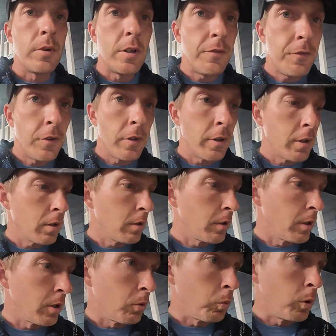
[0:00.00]
refilling the
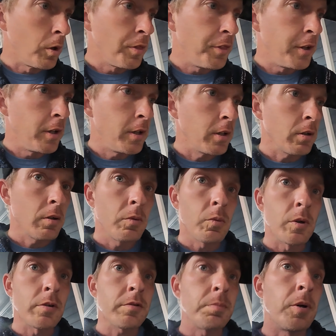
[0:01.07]
little wood thing.
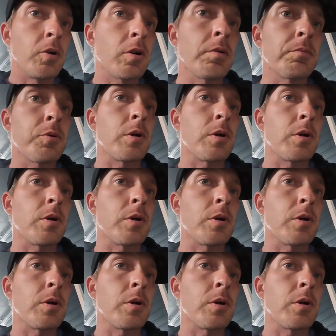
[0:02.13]
We're smoking